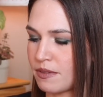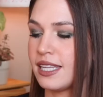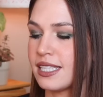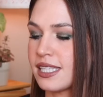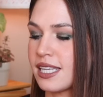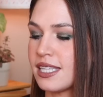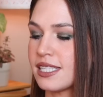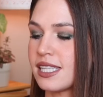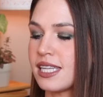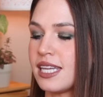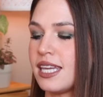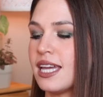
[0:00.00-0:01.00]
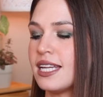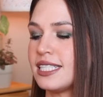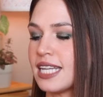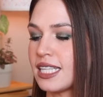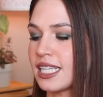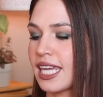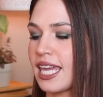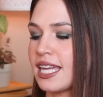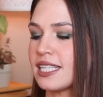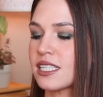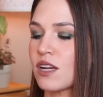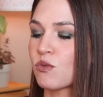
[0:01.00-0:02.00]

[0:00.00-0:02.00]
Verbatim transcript: This is the Delikate